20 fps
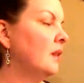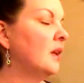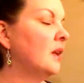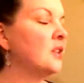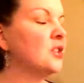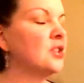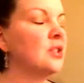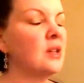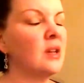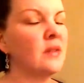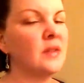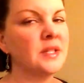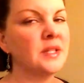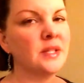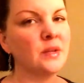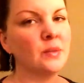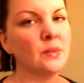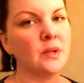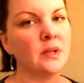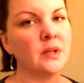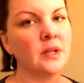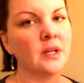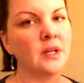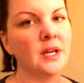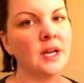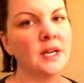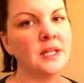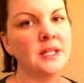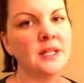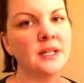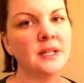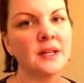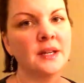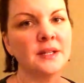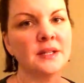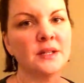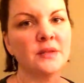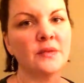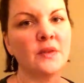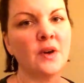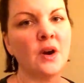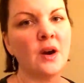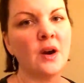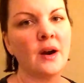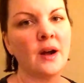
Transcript: should give us a really good idea as far